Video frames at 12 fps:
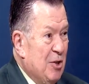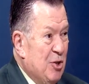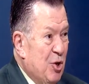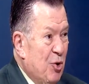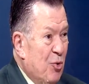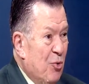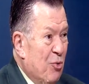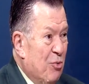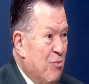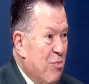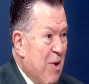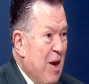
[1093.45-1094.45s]
to
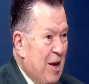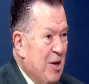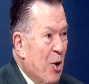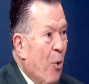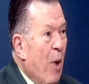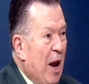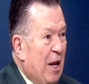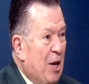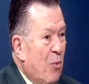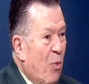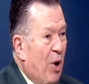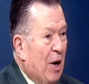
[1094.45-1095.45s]

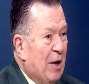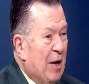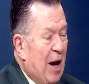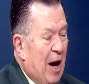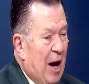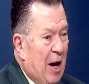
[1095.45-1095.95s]
anyone.